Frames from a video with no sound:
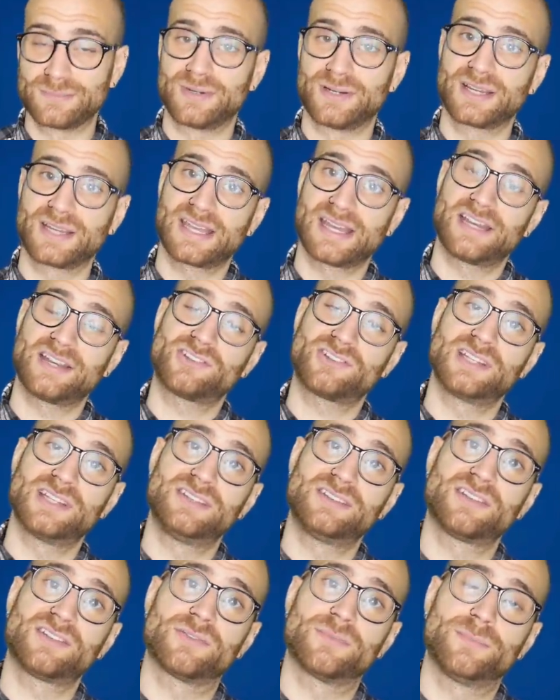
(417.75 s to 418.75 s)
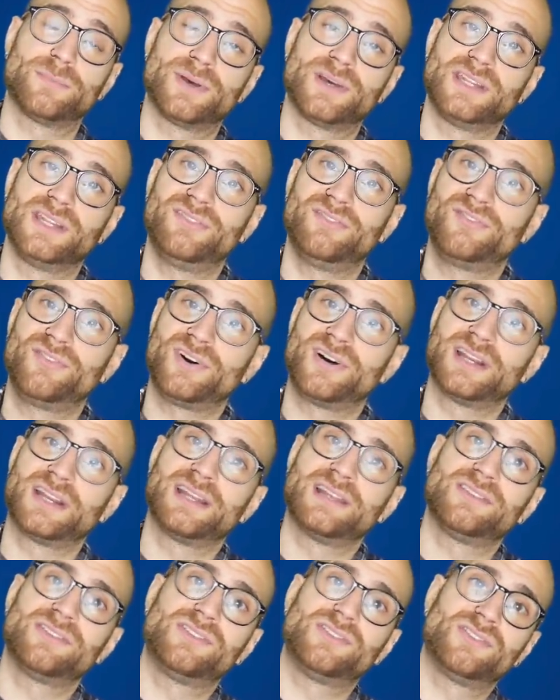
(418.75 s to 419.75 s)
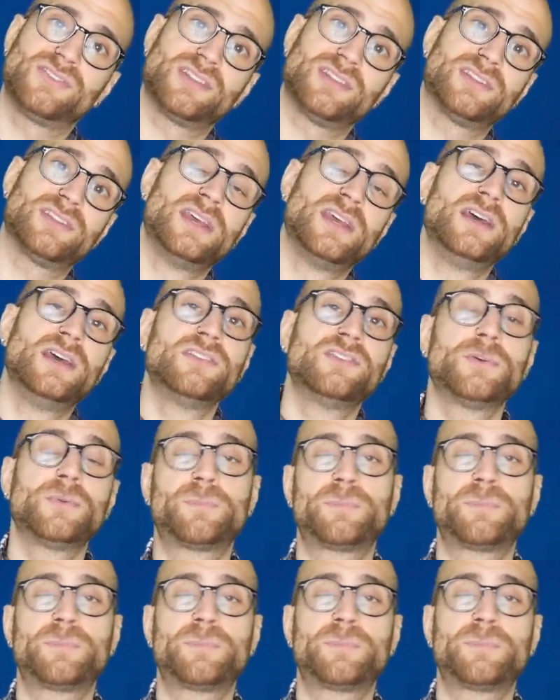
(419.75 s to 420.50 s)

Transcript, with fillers: Mike Ashley, doesn't put any finances in to